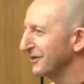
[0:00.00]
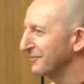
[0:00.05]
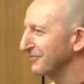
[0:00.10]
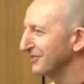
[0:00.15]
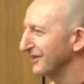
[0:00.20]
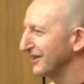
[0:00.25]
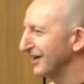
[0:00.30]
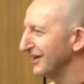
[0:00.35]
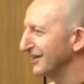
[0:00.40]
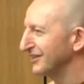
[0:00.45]

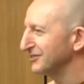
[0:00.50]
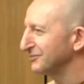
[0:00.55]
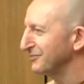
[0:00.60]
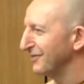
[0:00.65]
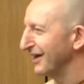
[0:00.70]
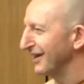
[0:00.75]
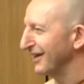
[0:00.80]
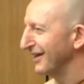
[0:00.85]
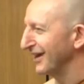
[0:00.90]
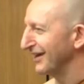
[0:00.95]
something in us
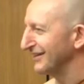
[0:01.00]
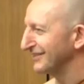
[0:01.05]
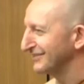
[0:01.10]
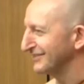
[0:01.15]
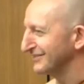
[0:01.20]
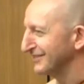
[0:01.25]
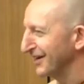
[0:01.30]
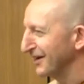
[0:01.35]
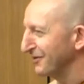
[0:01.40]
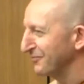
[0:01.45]
might like to
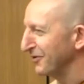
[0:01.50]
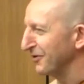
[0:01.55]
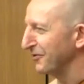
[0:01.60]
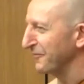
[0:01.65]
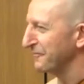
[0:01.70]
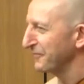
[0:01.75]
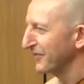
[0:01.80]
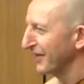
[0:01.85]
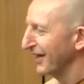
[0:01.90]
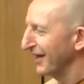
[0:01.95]
say,
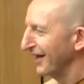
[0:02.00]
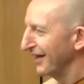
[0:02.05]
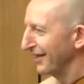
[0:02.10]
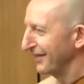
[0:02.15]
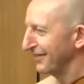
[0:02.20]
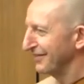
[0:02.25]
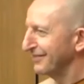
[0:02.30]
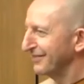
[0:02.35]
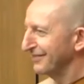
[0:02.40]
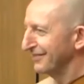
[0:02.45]
well,
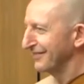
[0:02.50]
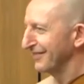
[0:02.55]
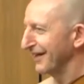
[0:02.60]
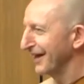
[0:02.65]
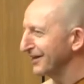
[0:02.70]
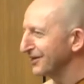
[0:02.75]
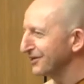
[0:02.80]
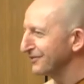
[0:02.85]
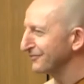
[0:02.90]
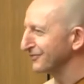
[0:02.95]

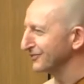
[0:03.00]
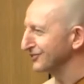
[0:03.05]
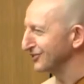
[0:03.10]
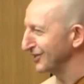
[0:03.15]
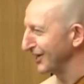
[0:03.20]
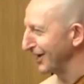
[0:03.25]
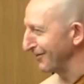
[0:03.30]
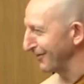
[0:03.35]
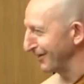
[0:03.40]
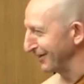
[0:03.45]
thank you for
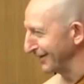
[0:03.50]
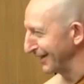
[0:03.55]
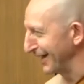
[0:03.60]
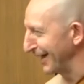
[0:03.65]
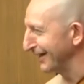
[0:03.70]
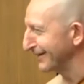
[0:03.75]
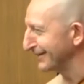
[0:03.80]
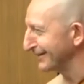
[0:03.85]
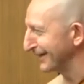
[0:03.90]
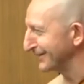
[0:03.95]
sharing
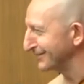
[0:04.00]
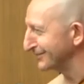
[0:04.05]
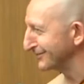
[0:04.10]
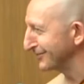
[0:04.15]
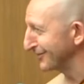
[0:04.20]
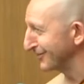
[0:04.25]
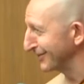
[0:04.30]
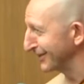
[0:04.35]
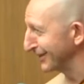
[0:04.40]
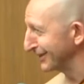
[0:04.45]
that. That's
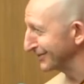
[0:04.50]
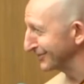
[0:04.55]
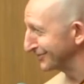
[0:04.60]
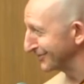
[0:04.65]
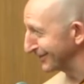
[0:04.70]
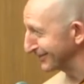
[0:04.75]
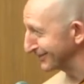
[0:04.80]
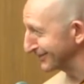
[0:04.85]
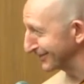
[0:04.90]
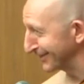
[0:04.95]
very
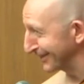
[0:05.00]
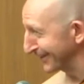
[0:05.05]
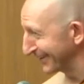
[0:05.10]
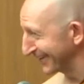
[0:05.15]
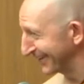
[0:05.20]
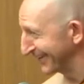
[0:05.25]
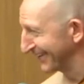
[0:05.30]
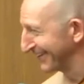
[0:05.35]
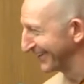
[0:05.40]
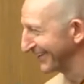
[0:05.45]

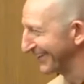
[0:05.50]
interesting.